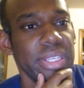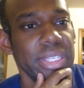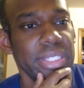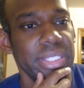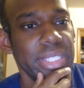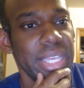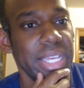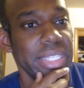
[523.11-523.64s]
He
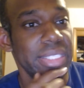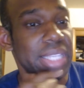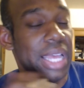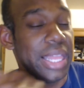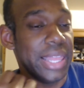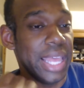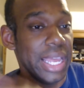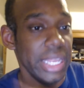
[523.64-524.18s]
says
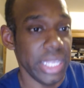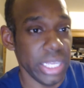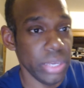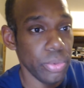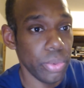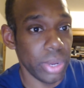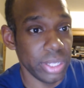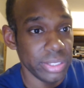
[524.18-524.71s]
that he
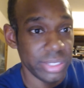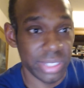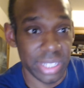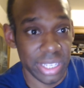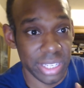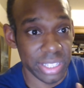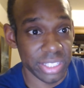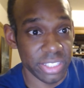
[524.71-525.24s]
wants
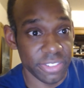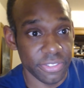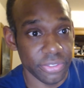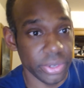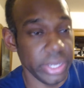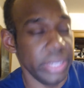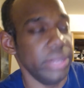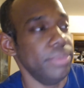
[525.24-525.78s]
his
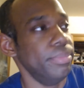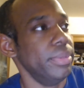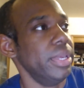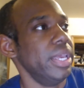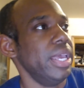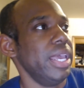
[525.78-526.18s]
freedom.